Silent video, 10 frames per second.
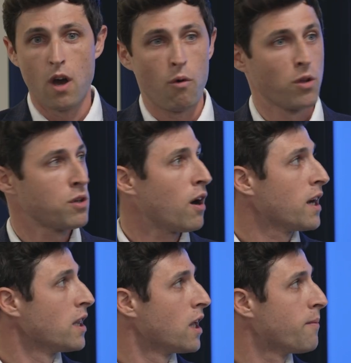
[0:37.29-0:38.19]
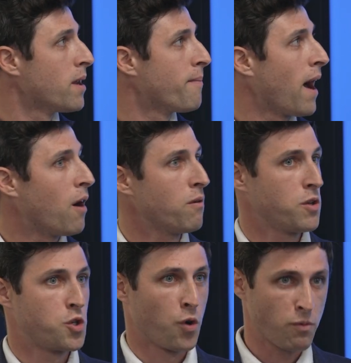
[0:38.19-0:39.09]
We'll talk a little bit
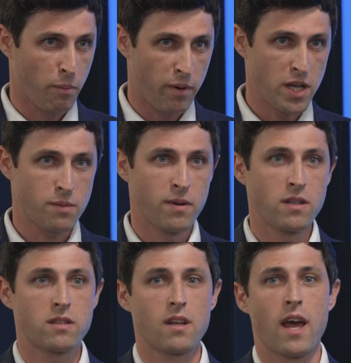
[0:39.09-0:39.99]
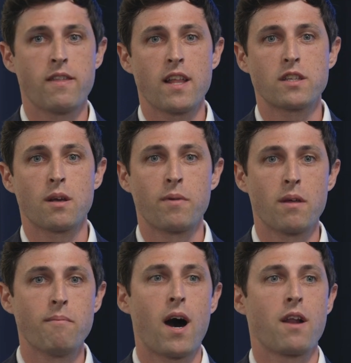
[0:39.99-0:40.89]
about joint replacements and then some of
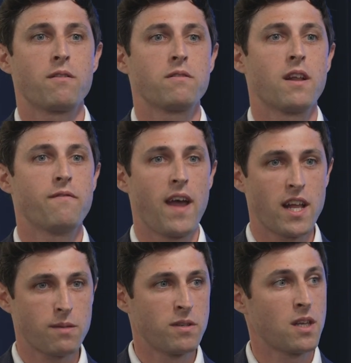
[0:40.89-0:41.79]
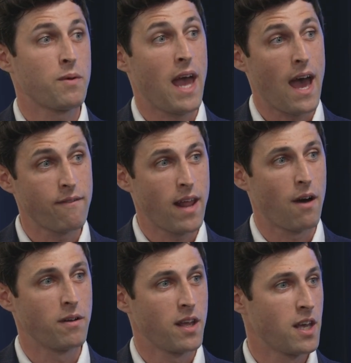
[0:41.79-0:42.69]
the modern advancements that we have
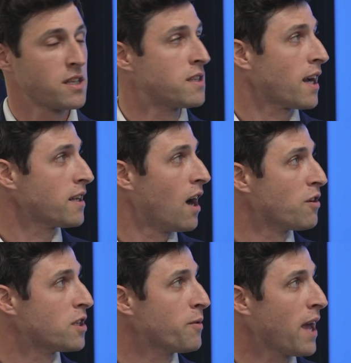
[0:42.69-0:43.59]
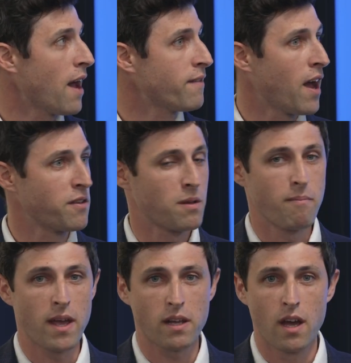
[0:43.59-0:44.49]
nowadays and technology that we have now to
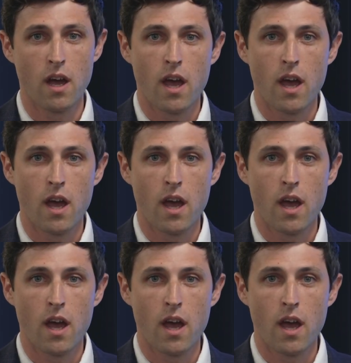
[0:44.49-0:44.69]
make